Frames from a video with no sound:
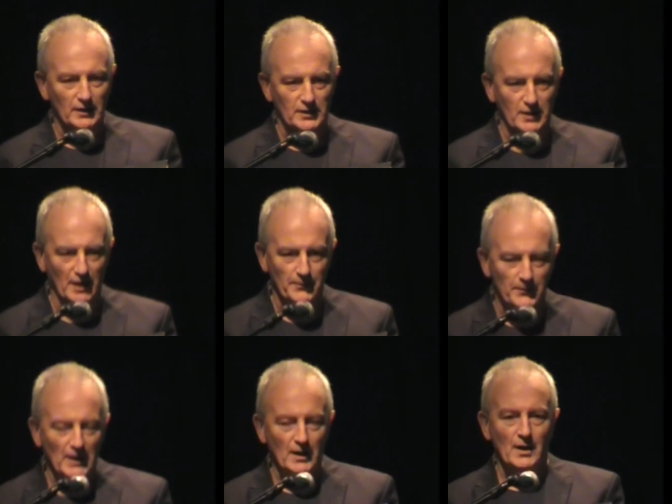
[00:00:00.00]
at the time,
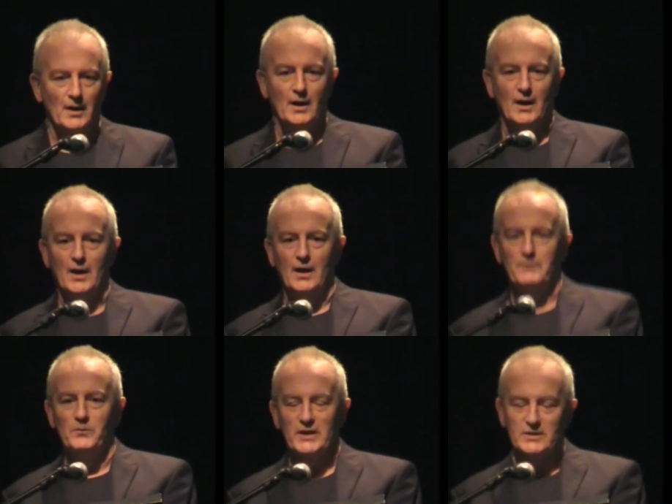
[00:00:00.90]

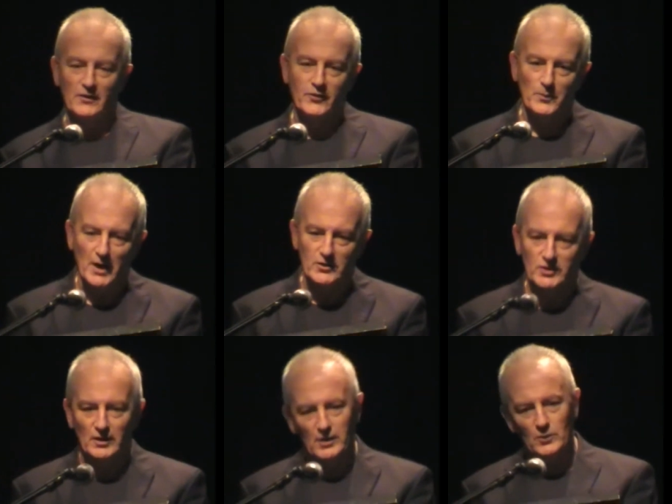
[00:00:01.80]
myself and Maurice
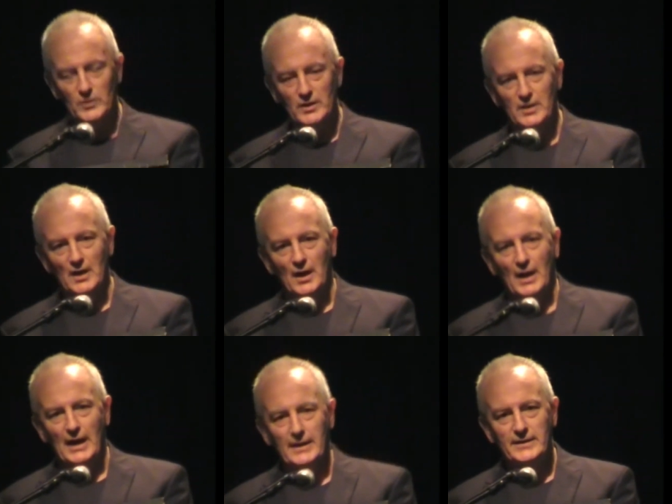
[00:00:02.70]
included,
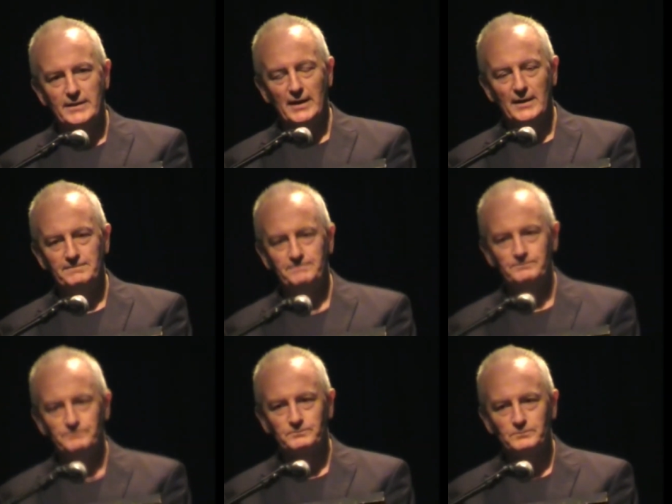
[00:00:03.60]
and
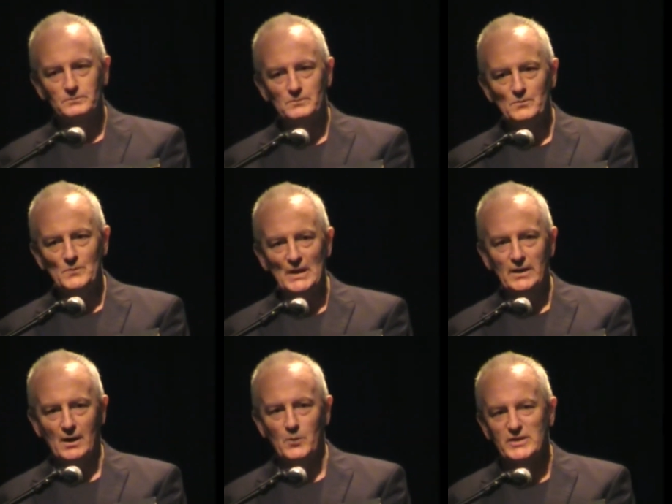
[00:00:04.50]

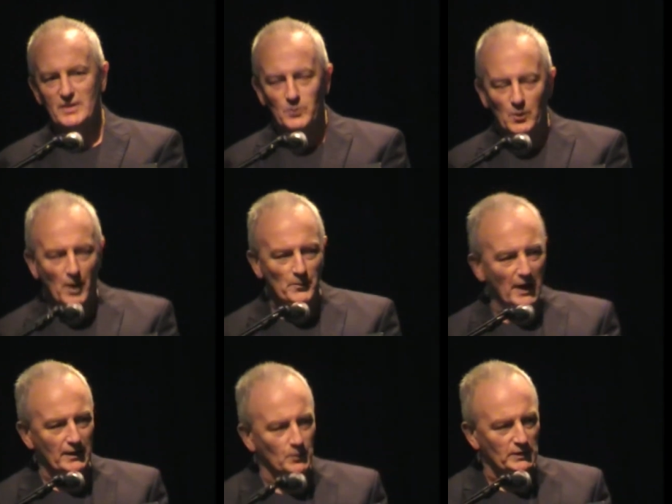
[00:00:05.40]
we said we won't
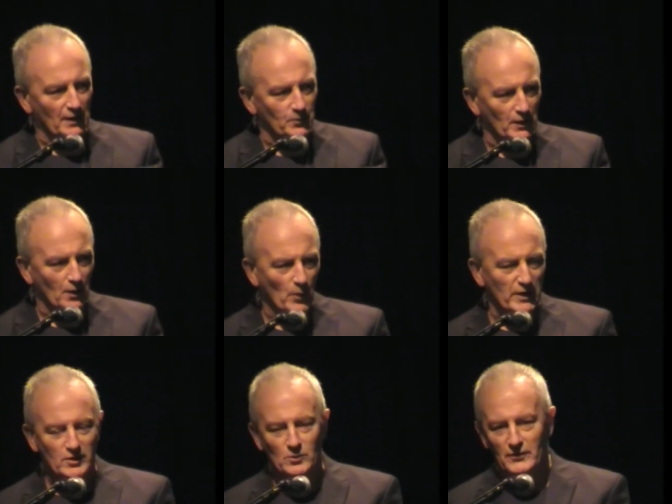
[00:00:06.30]
bother with that when we go away
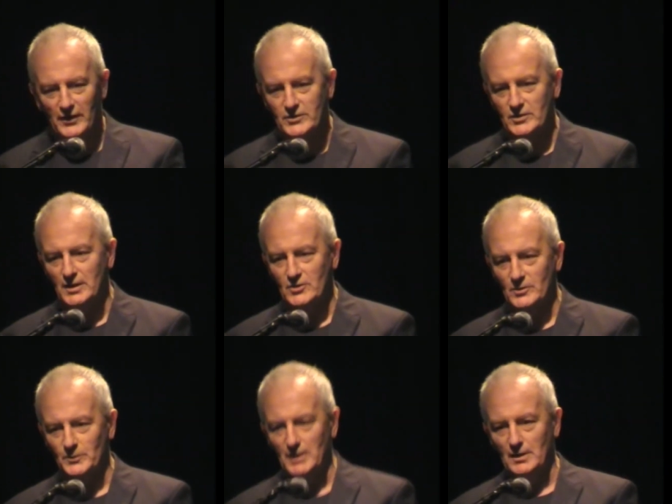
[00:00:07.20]
to university or
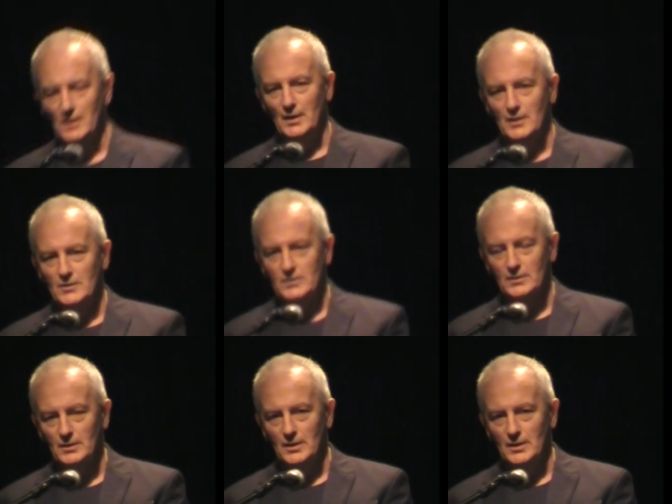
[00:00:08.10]
something. So